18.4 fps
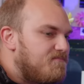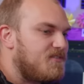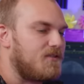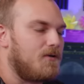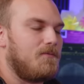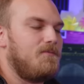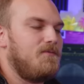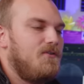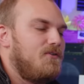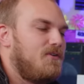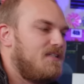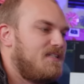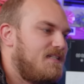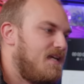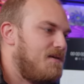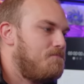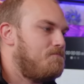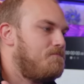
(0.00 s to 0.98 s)
So you could
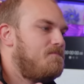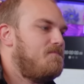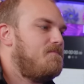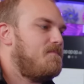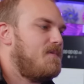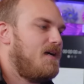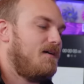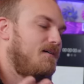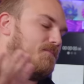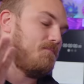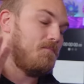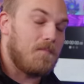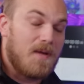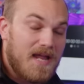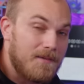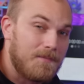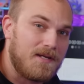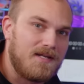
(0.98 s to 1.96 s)
say
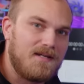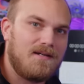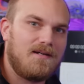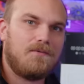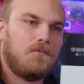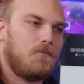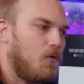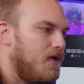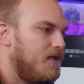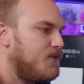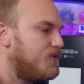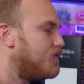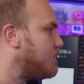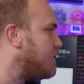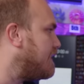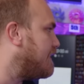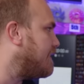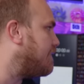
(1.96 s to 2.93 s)
maybe one
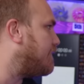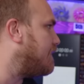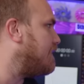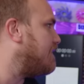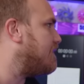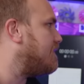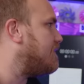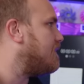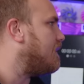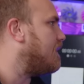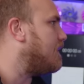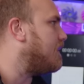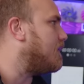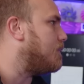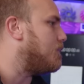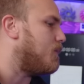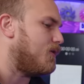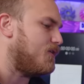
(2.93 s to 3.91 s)
degree difference,
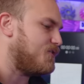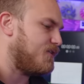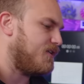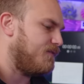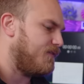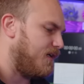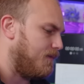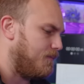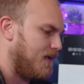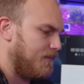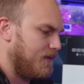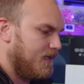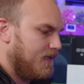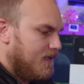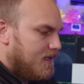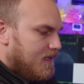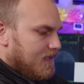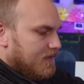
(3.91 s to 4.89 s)
uh, margin of error maybe.
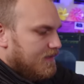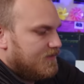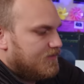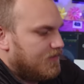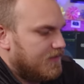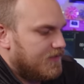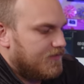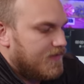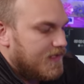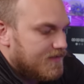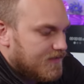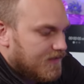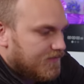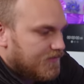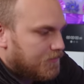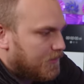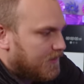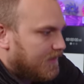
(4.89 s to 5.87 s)
Let's turn these fans
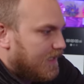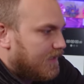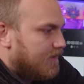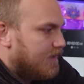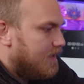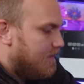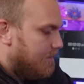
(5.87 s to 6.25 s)
off, it's pretty loud.